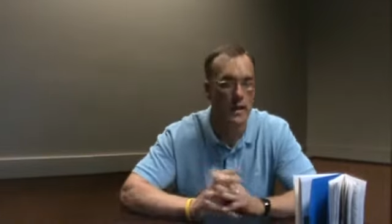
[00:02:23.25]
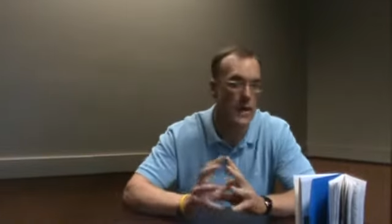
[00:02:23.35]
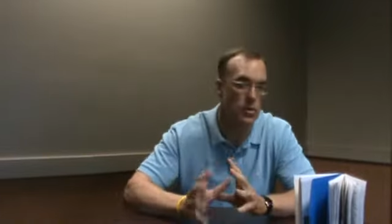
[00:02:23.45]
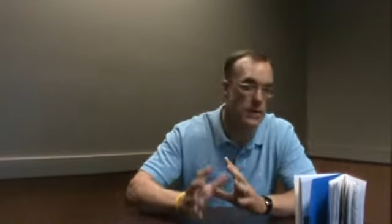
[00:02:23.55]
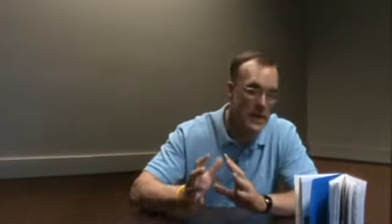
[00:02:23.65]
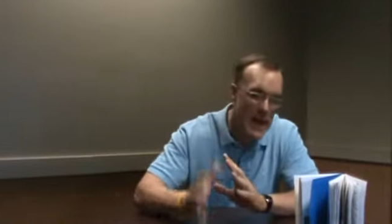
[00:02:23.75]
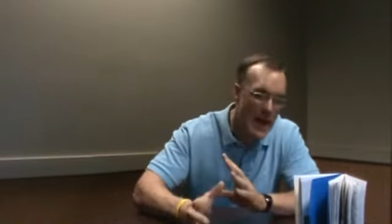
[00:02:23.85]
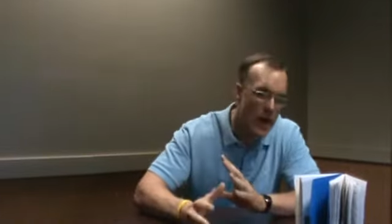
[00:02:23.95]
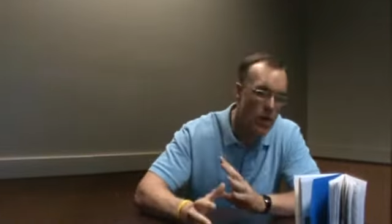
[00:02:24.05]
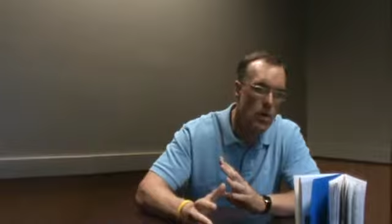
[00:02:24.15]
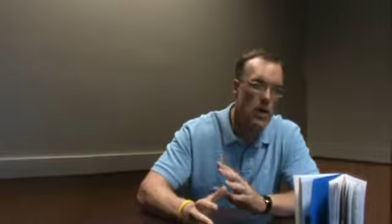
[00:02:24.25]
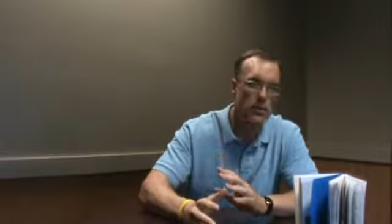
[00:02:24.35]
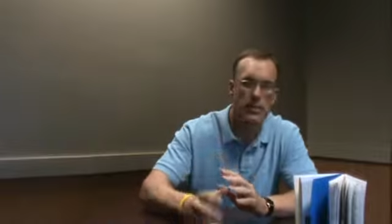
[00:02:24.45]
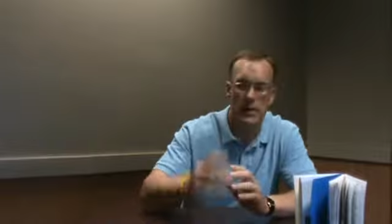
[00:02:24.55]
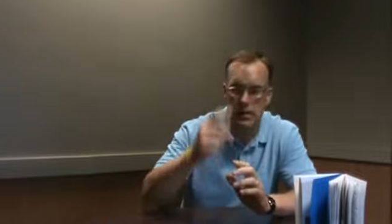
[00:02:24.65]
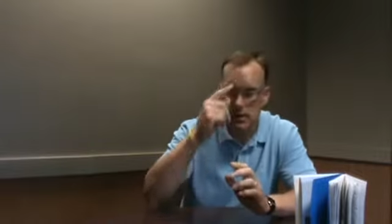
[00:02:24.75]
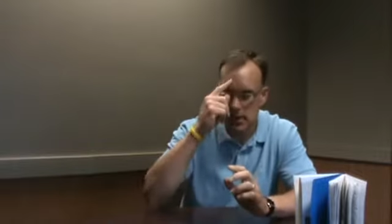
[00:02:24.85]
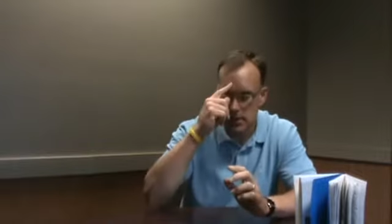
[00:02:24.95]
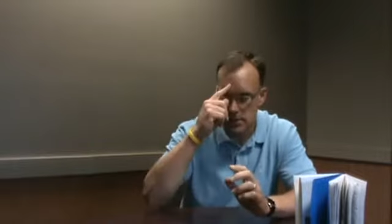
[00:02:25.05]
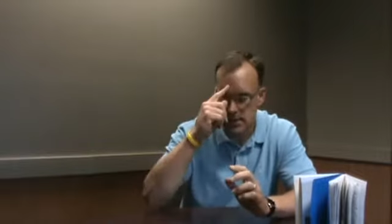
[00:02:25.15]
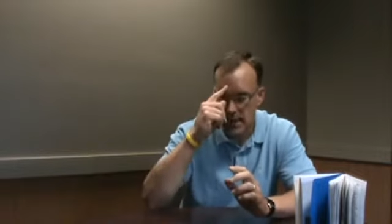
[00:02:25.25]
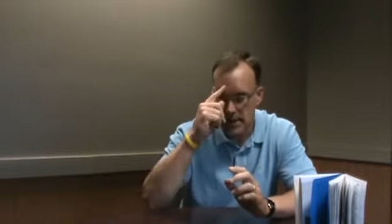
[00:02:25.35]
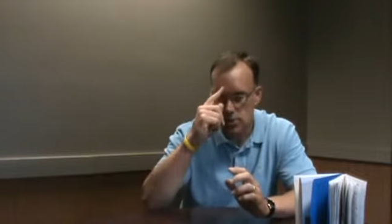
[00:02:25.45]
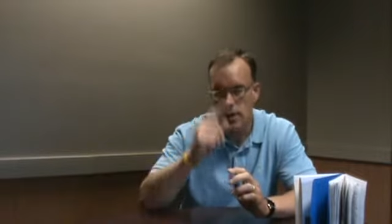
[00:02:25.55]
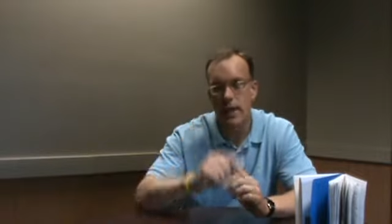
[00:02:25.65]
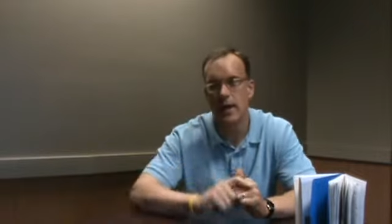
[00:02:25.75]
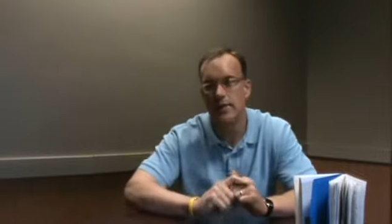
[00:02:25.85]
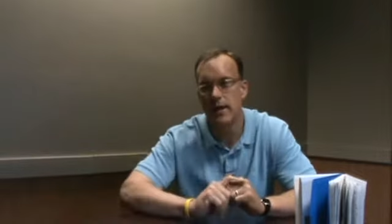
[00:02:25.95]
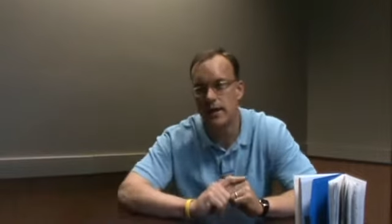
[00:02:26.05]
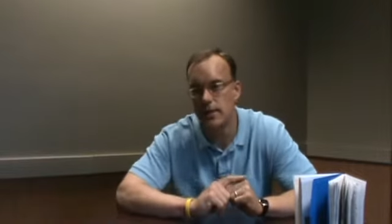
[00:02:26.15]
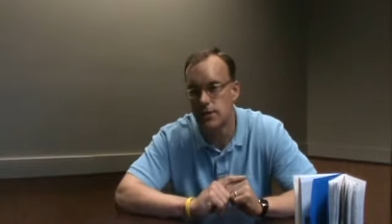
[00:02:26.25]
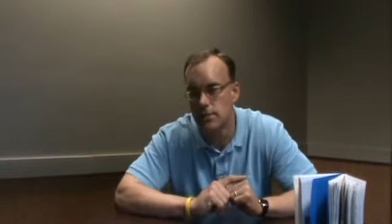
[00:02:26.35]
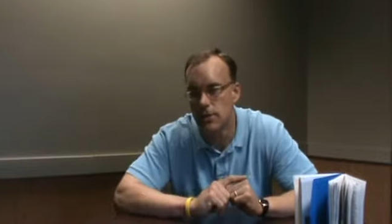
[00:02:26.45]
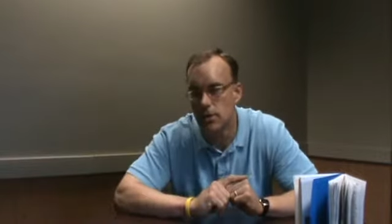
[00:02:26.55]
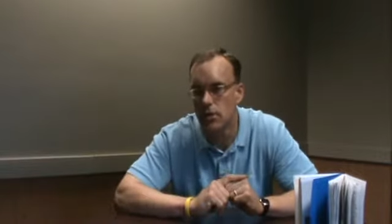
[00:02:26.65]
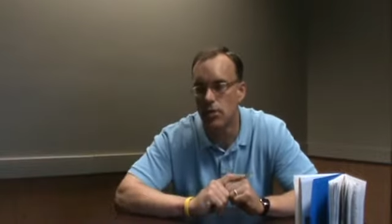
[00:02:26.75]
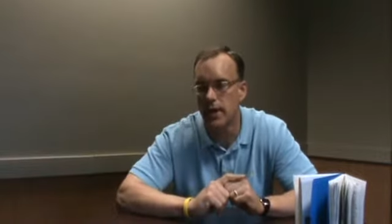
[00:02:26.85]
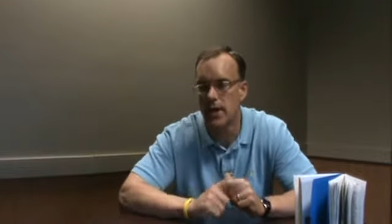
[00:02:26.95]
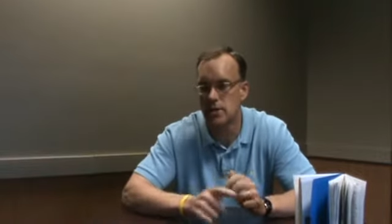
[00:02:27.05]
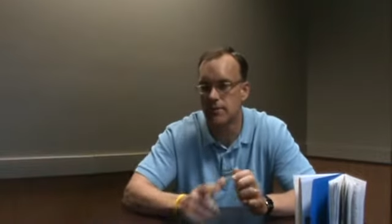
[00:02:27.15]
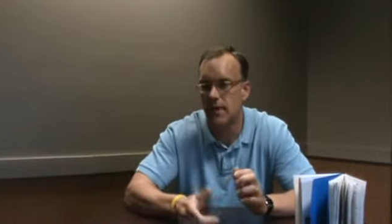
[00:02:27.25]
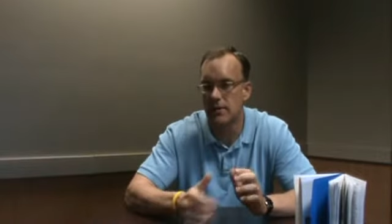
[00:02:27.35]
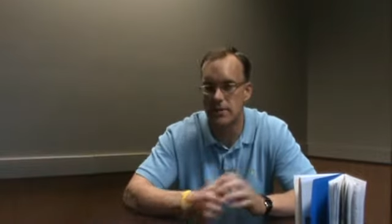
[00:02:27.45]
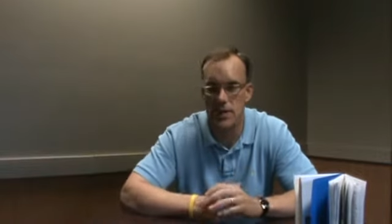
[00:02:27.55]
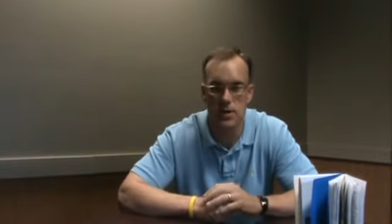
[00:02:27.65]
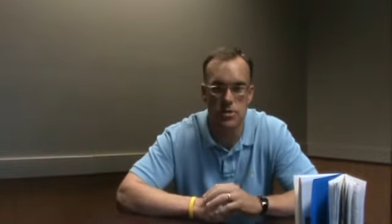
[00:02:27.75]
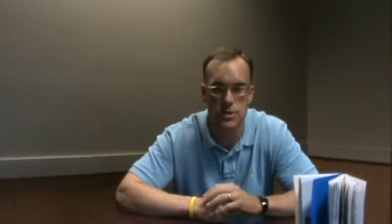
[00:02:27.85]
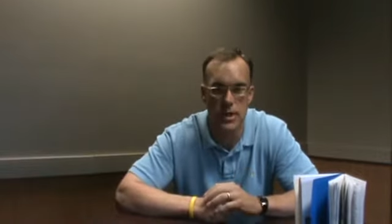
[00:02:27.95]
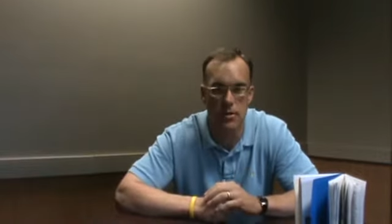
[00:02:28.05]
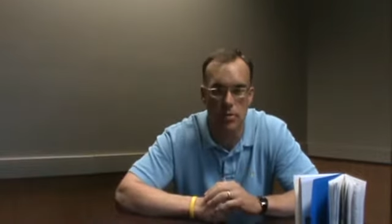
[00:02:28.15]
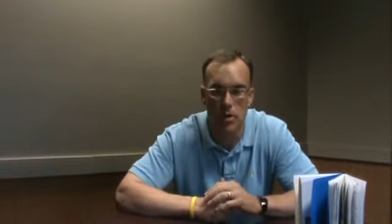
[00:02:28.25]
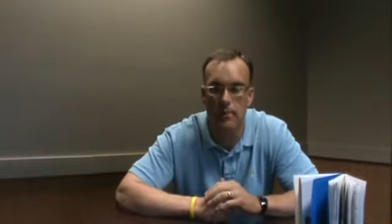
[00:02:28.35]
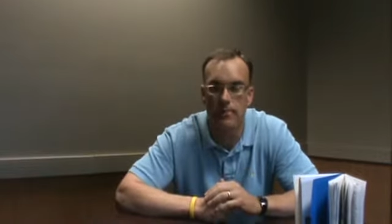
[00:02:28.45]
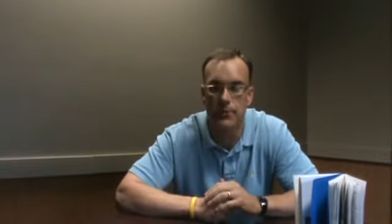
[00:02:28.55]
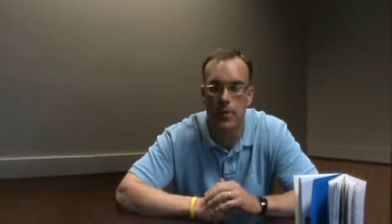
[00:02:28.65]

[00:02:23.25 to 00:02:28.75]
Not only now, but inside your head, that needs to be a good location 5 to 10 years down the road.